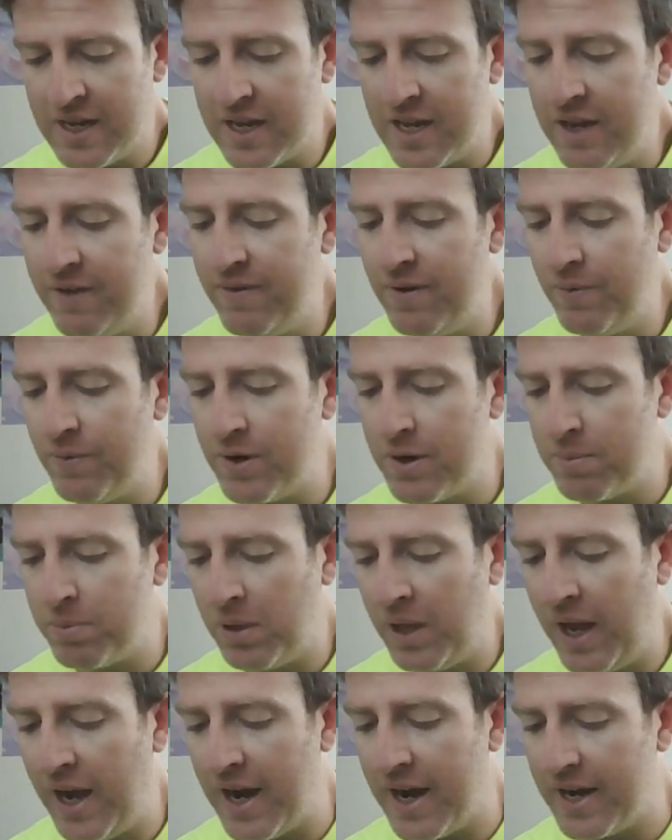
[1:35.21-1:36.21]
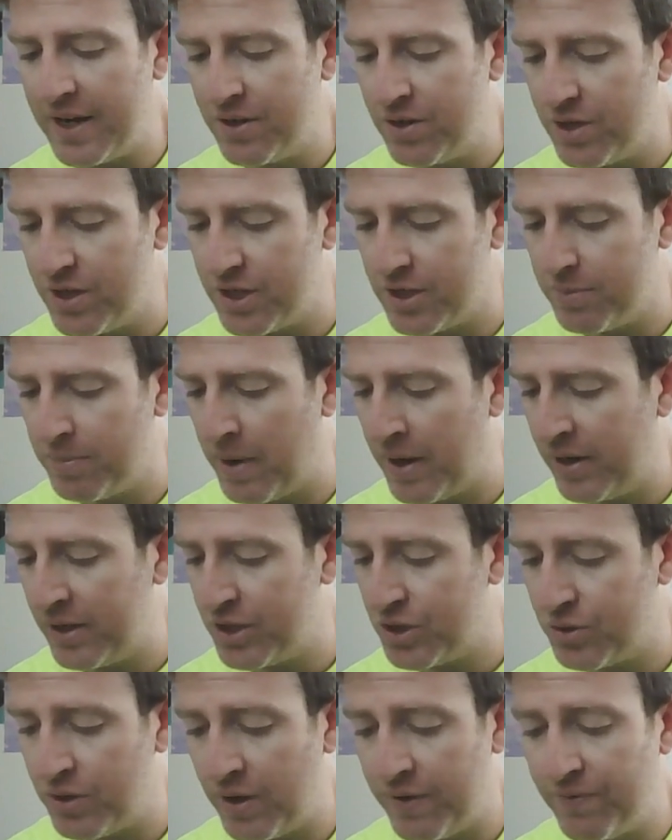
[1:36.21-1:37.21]
even when applied to this
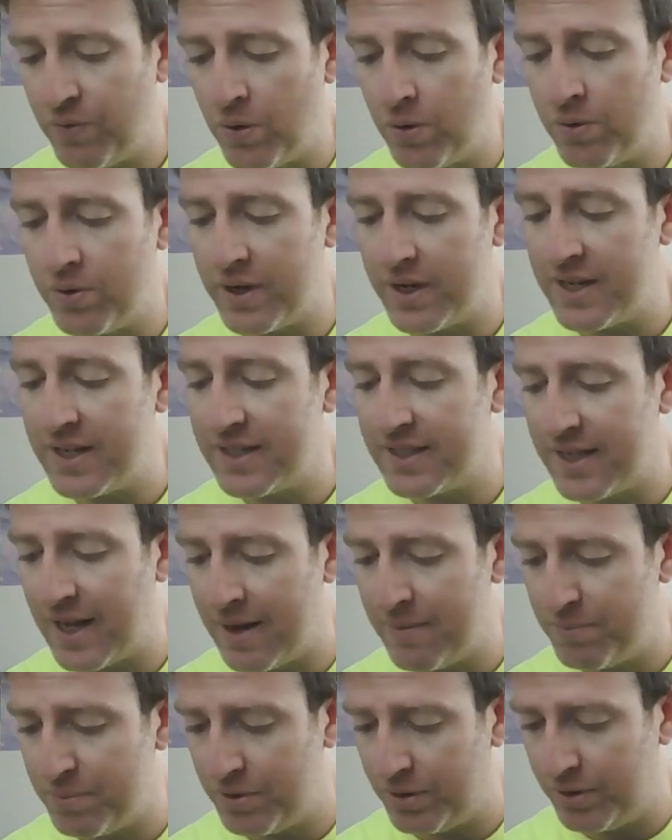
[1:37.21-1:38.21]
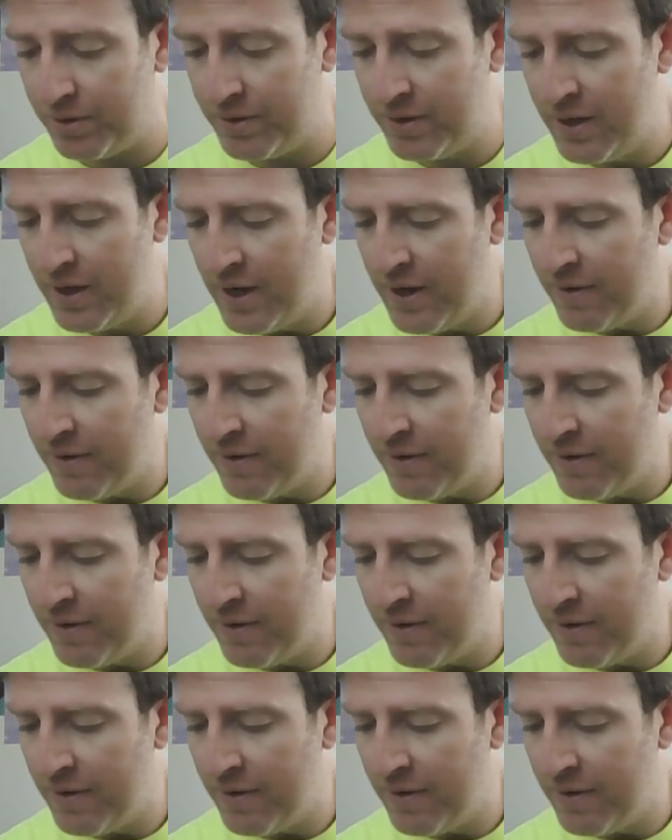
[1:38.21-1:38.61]
apparently straightforward example,